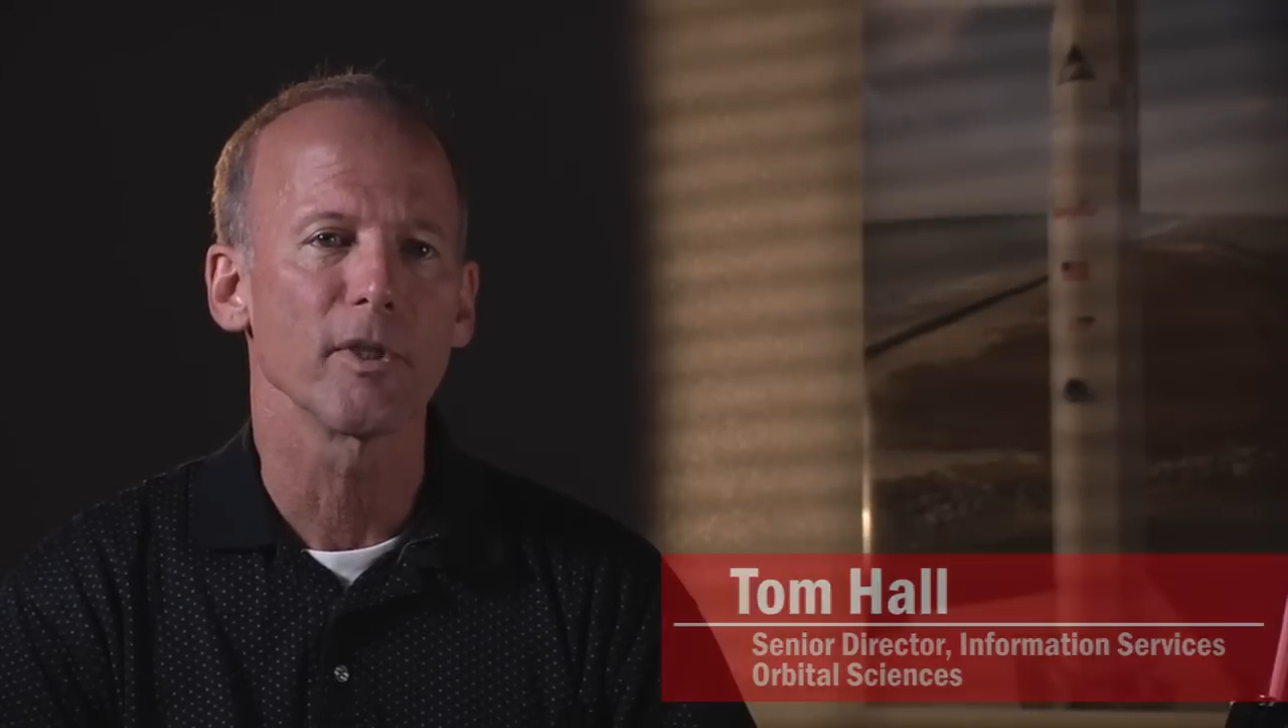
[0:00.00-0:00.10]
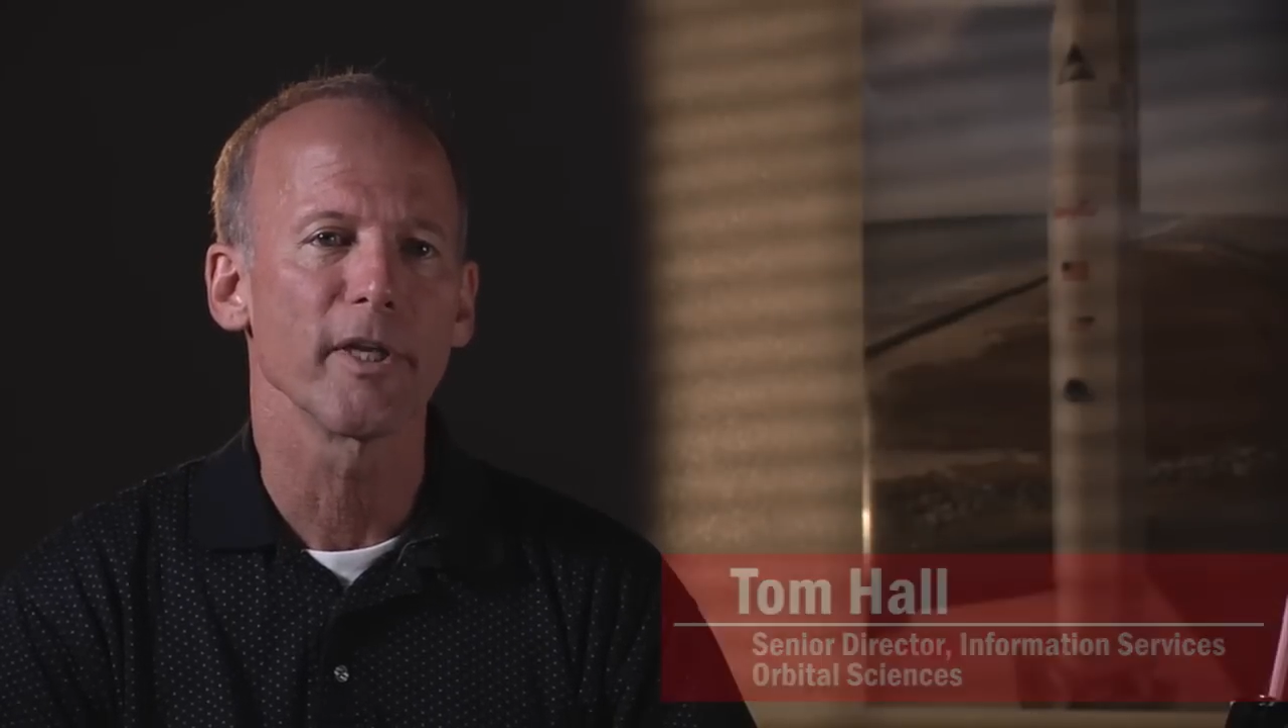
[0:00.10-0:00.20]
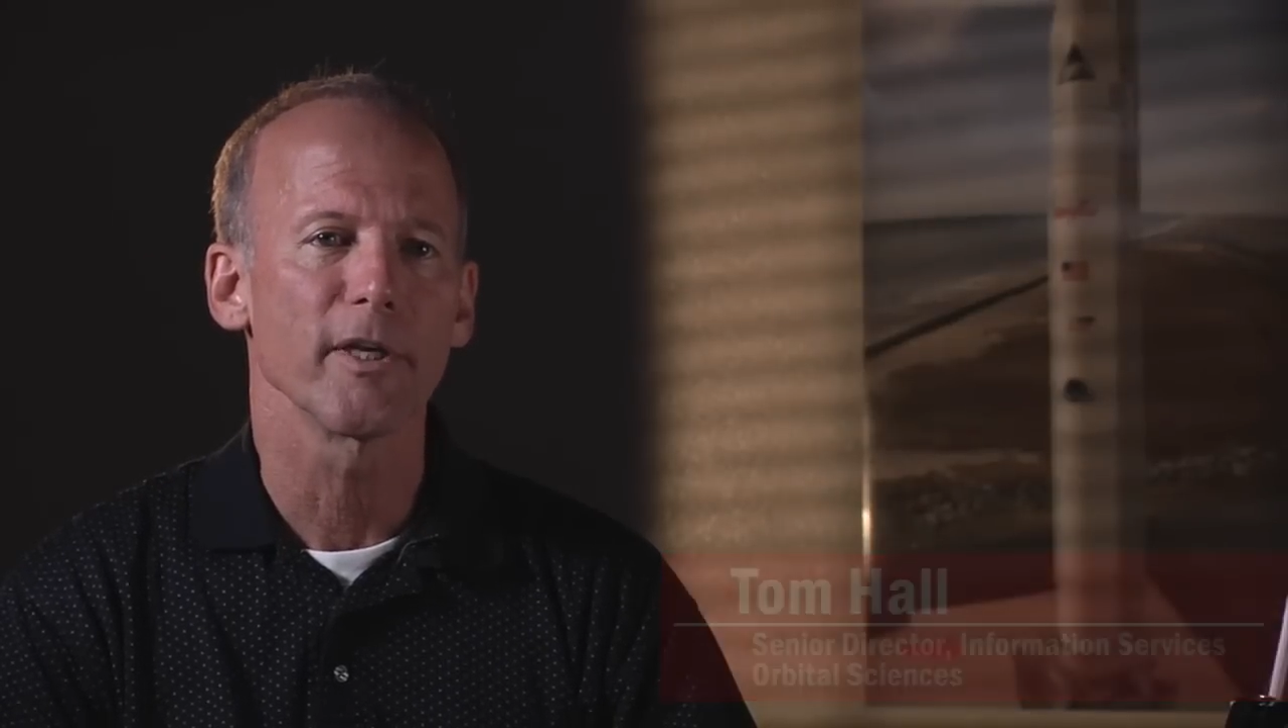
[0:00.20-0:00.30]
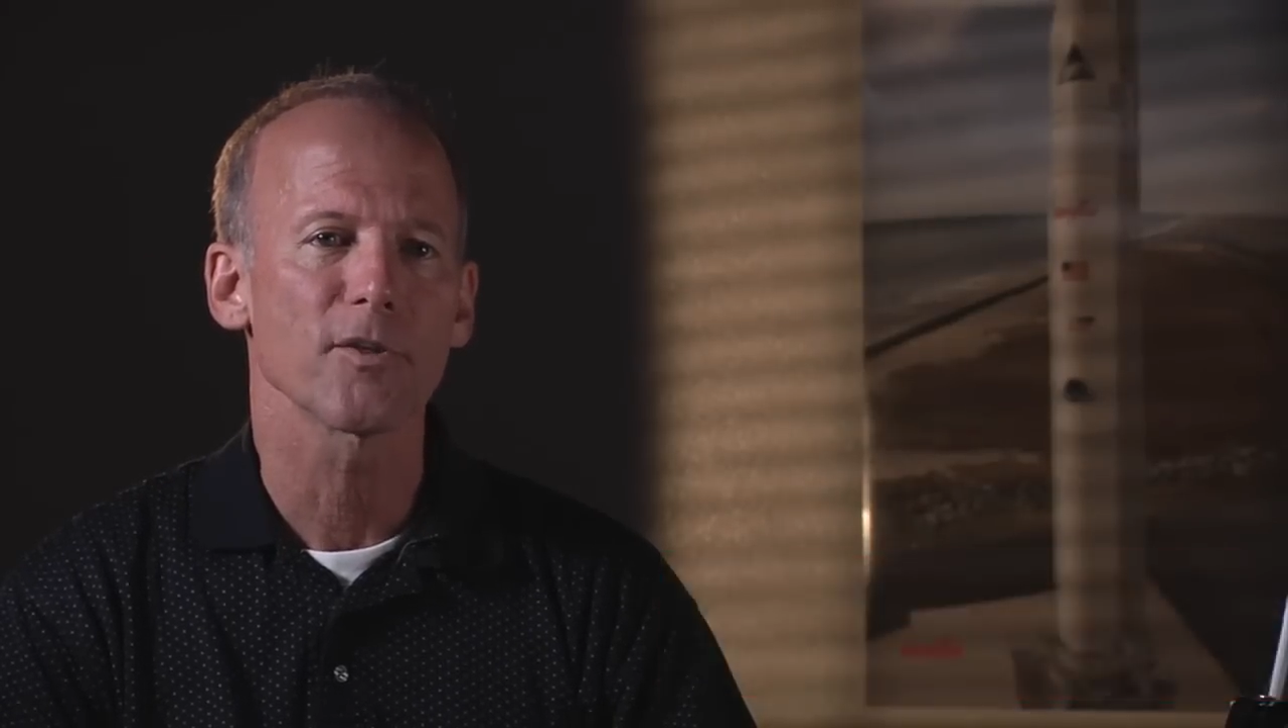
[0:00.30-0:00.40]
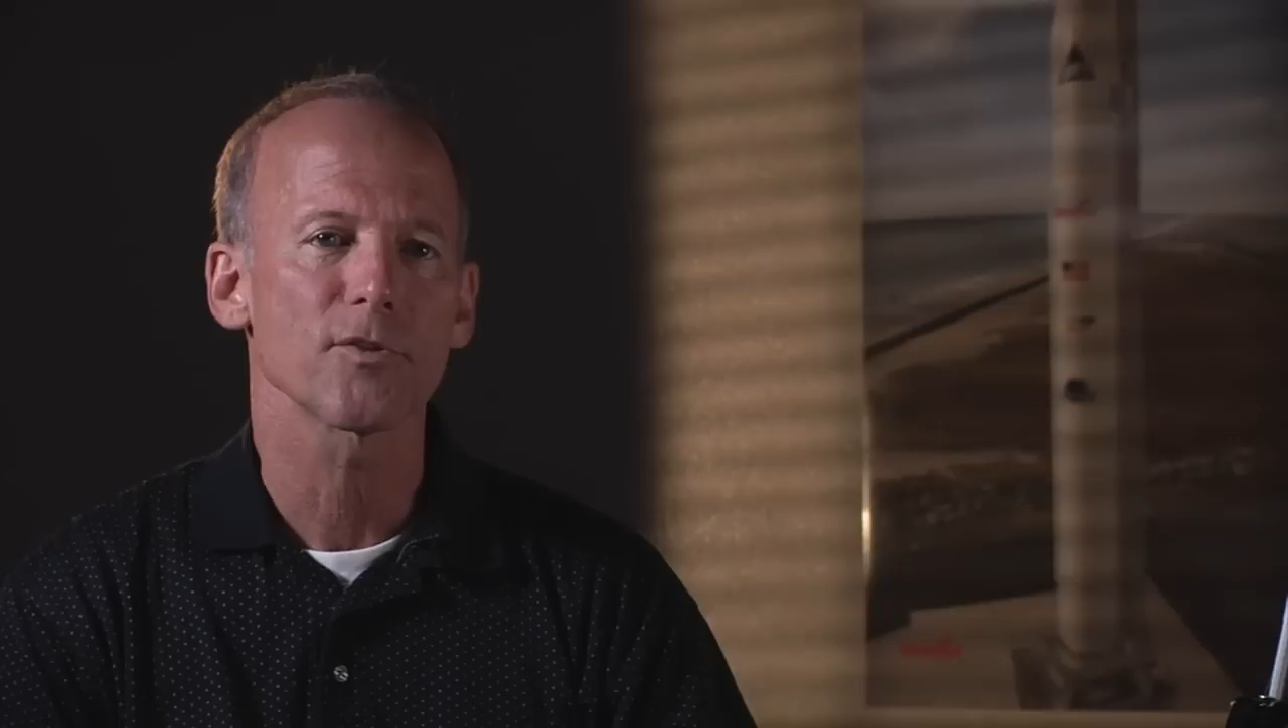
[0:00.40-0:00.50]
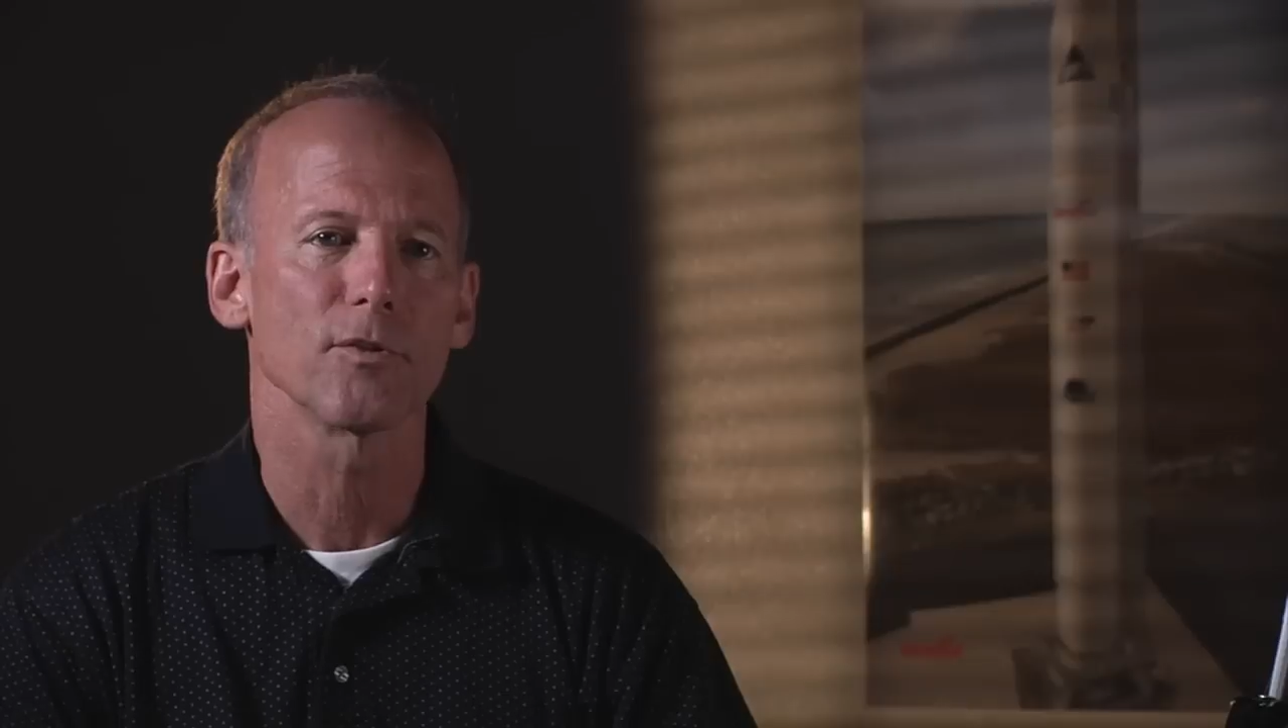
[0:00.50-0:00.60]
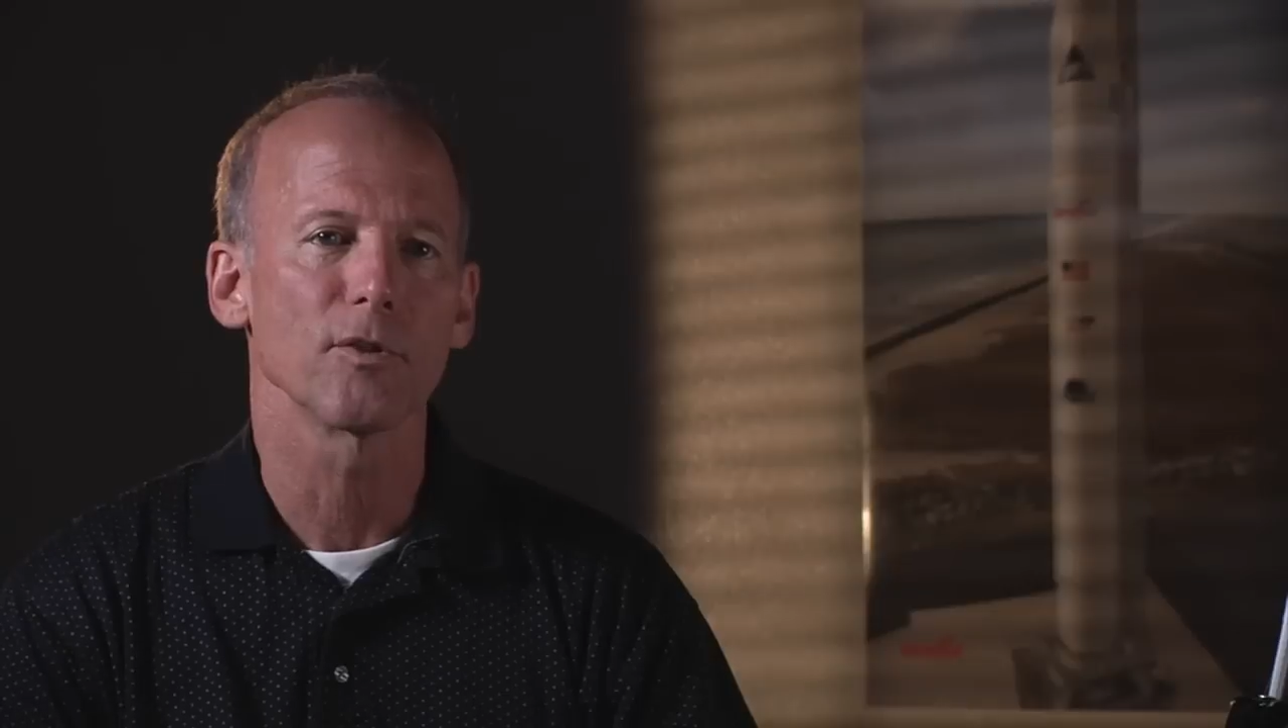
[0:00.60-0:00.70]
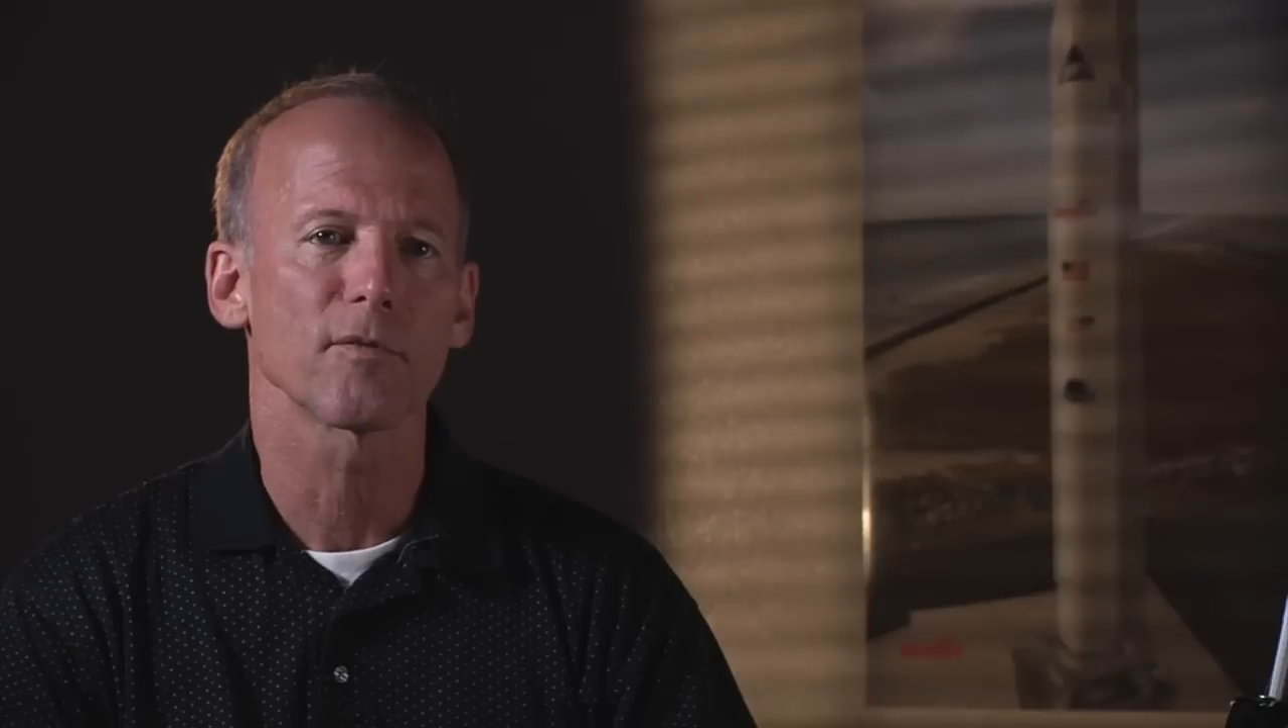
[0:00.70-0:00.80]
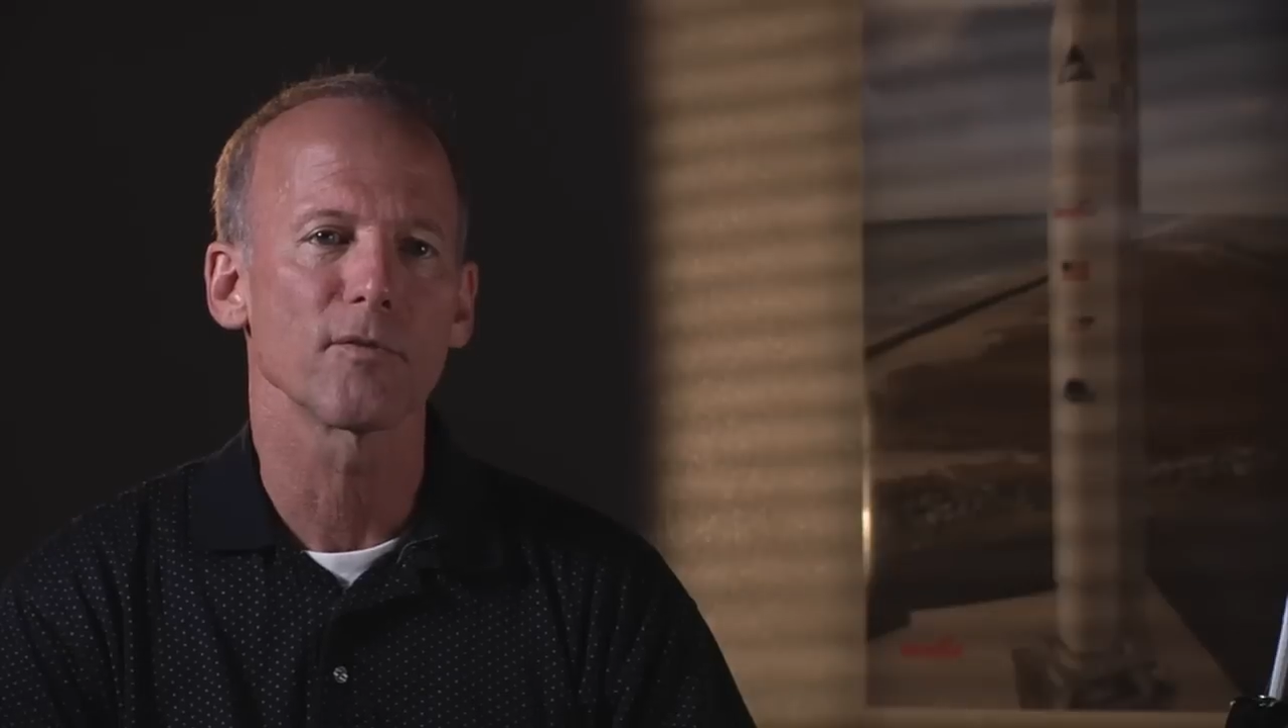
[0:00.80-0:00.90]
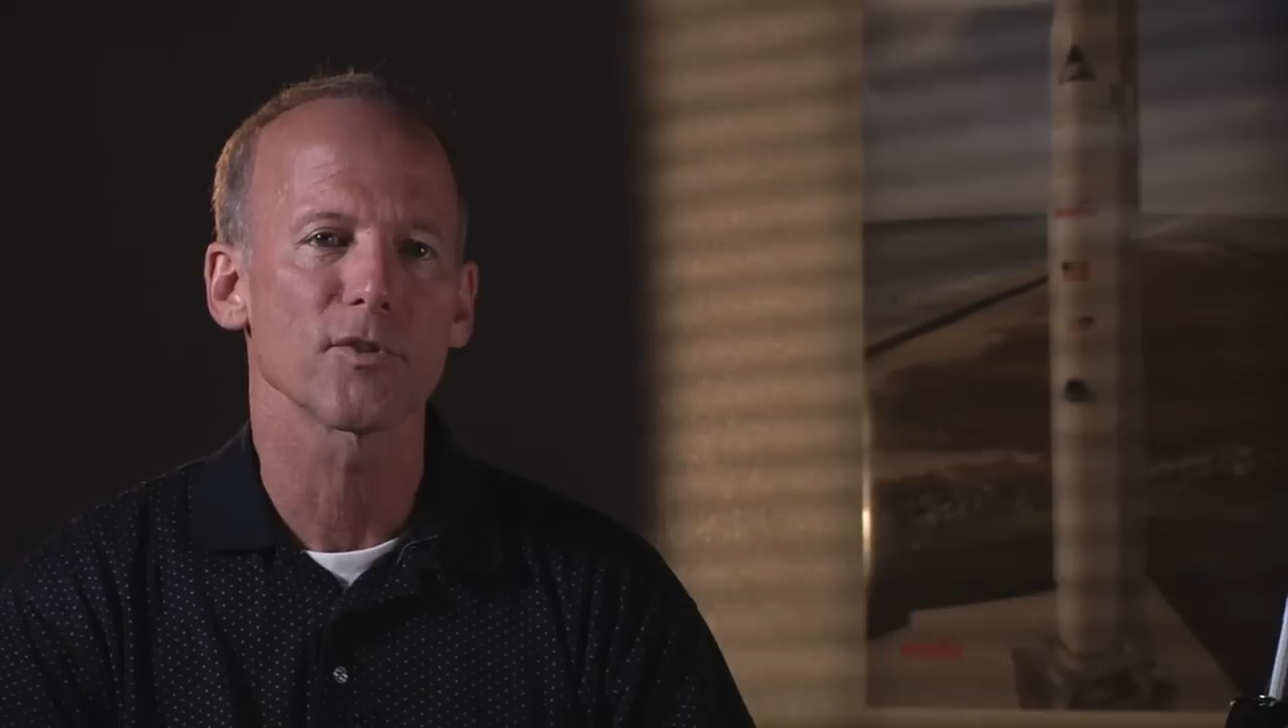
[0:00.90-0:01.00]
led us to
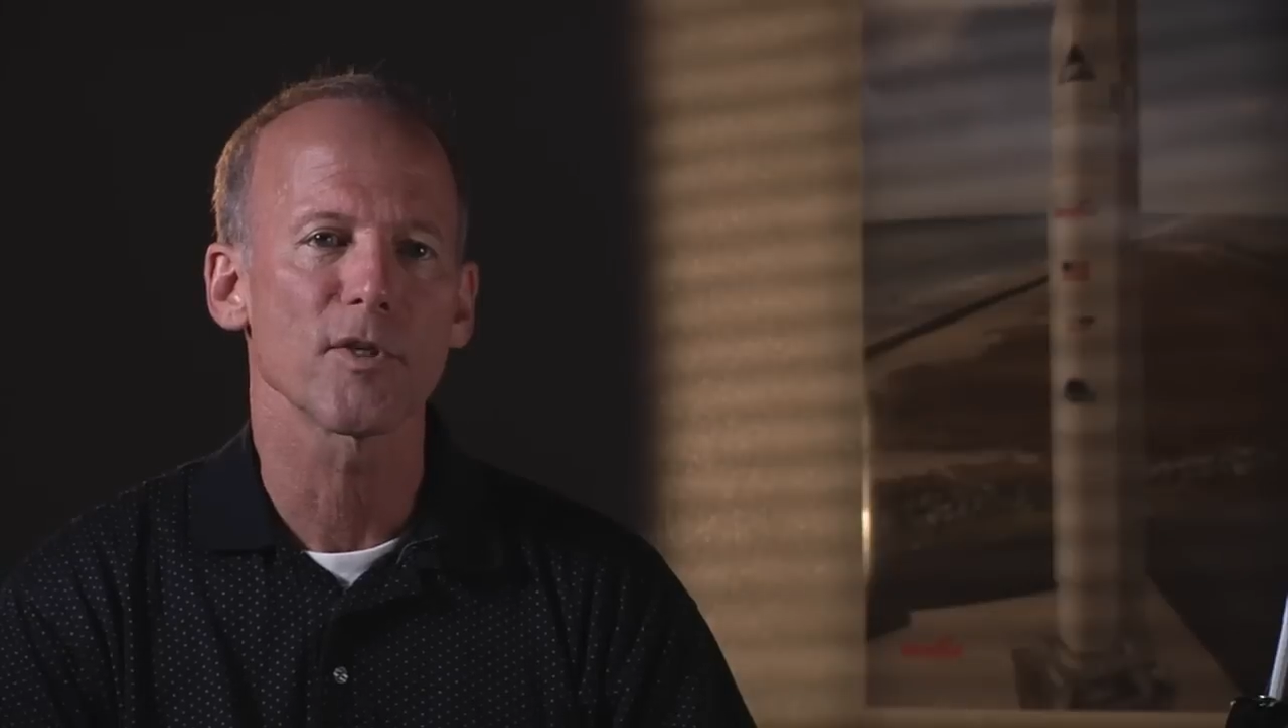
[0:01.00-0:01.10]
look for